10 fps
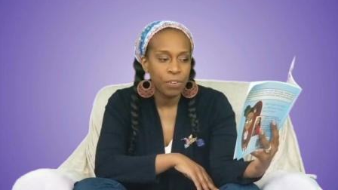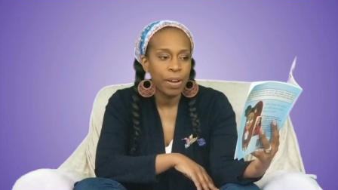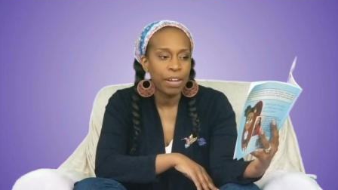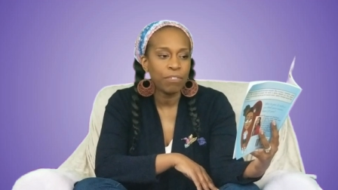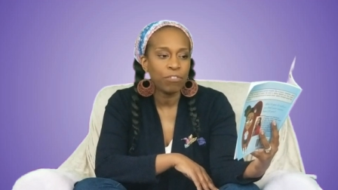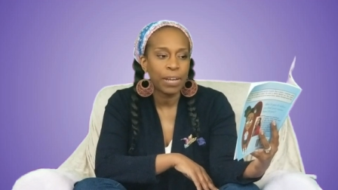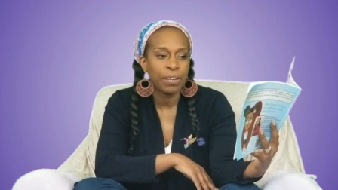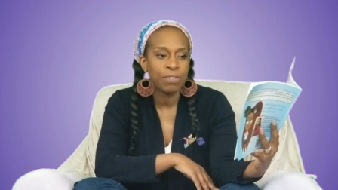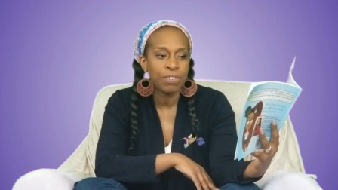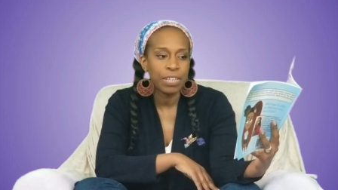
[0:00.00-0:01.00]
round of
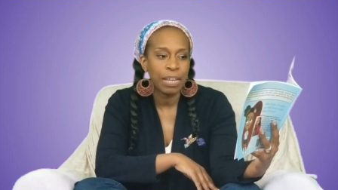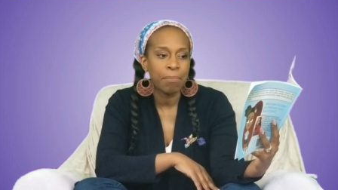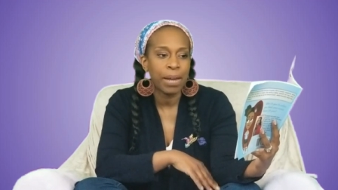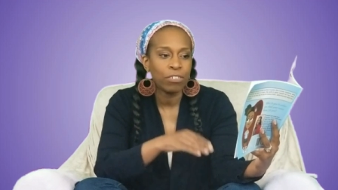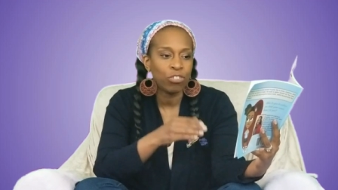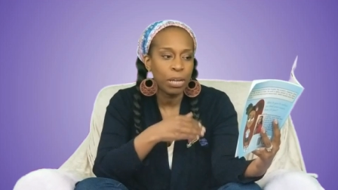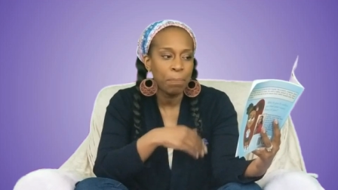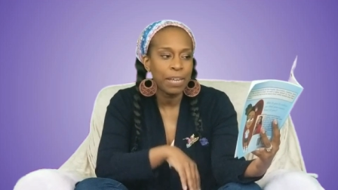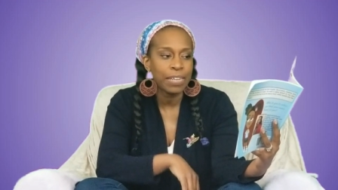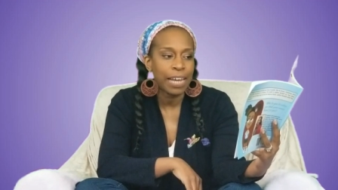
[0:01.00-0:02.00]
checkers to get my
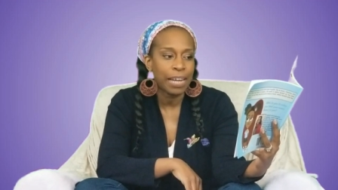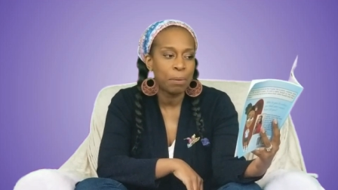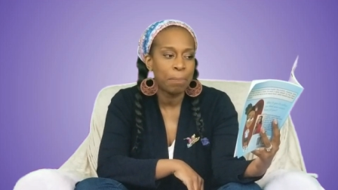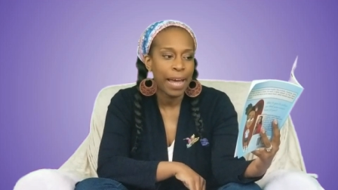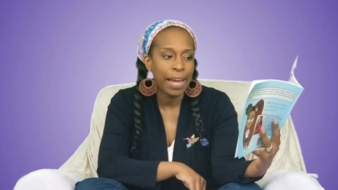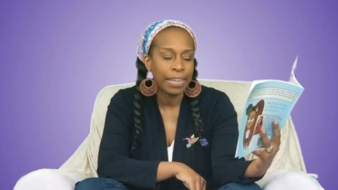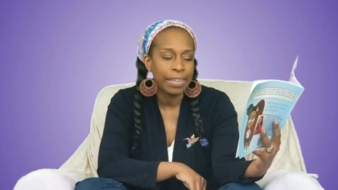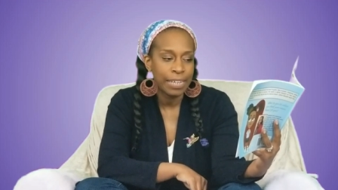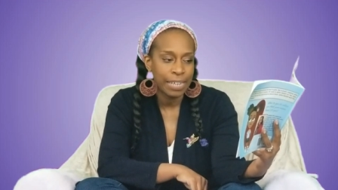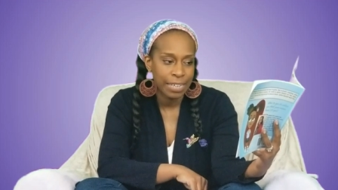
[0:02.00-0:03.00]
champion title back,
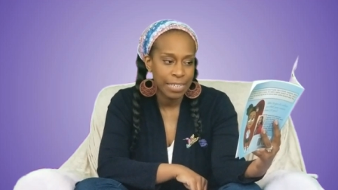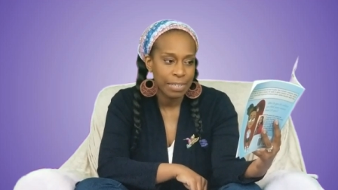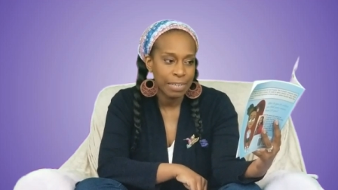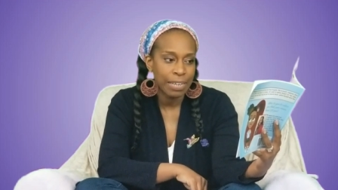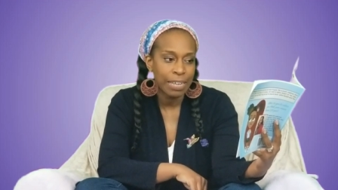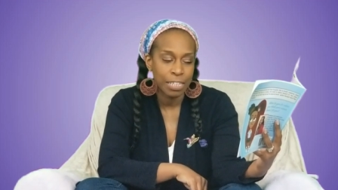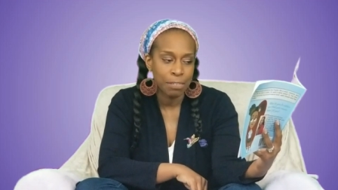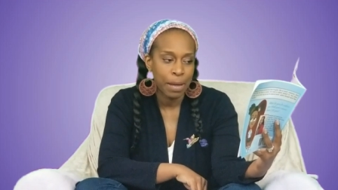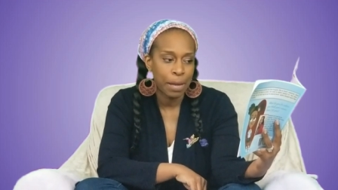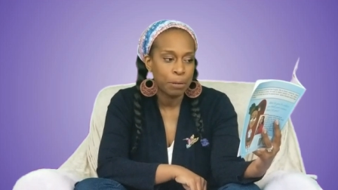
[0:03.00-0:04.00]
he
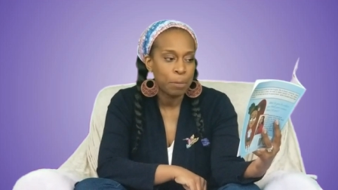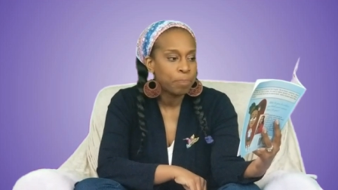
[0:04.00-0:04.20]
smiled.